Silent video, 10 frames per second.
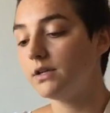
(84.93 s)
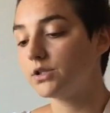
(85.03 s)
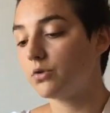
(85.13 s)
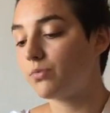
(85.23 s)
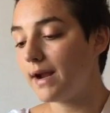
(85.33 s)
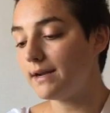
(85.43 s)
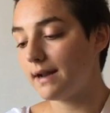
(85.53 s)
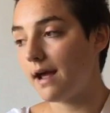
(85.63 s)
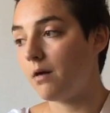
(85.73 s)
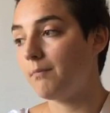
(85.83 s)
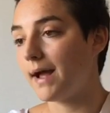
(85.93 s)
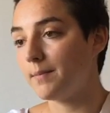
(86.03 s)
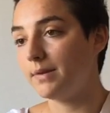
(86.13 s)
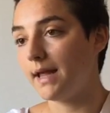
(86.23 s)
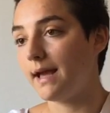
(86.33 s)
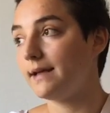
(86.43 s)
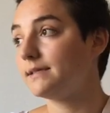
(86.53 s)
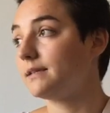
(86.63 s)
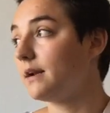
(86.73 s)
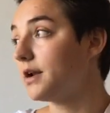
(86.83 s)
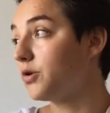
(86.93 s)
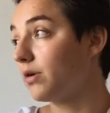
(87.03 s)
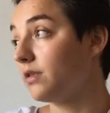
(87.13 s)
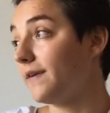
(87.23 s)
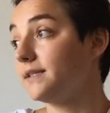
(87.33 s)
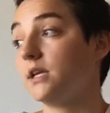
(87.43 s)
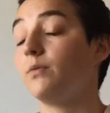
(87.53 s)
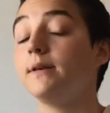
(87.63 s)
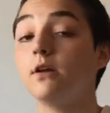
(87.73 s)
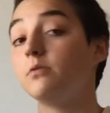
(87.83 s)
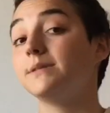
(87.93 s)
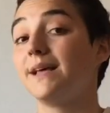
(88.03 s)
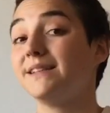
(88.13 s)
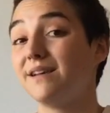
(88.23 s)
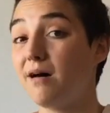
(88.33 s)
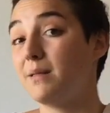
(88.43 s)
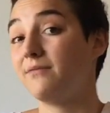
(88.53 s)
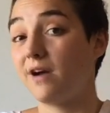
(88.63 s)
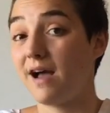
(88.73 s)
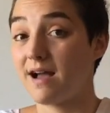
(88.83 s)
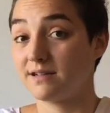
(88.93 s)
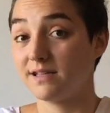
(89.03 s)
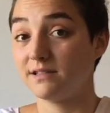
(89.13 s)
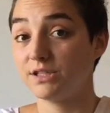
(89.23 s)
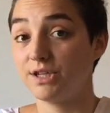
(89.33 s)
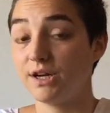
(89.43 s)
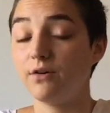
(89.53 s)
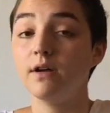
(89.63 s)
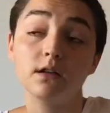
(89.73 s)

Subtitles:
So right now my plant is in a north-facing window because that's all I've got access to.